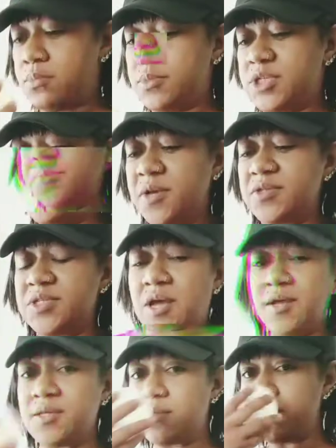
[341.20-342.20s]
Smells
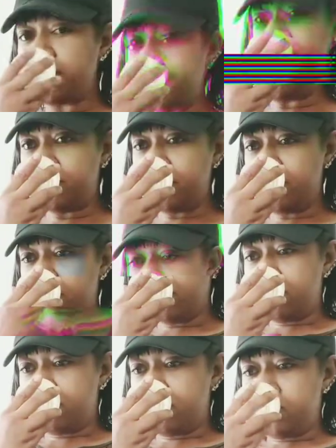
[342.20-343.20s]
nice.
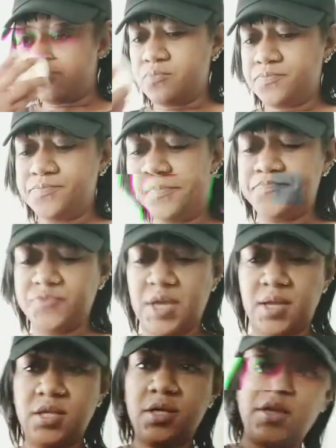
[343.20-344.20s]
Hmm,
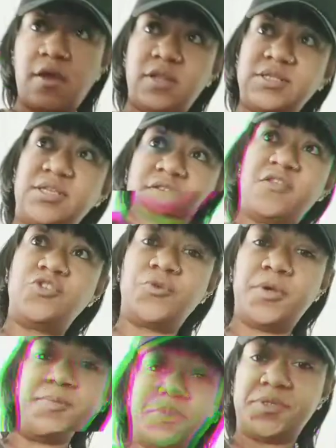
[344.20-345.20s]
okay, look out. Let's see if it
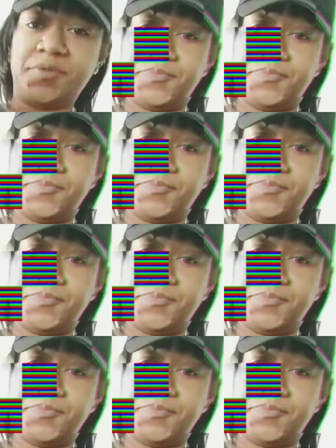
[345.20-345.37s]
drips.